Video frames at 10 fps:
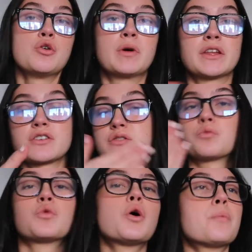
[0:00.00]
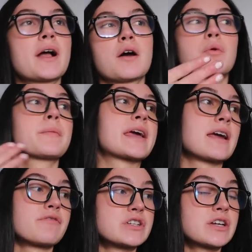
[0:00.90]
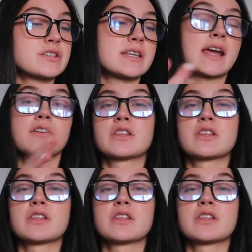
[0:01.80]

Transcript: Whether it's, oh my God, what am I gonna have for dinner today?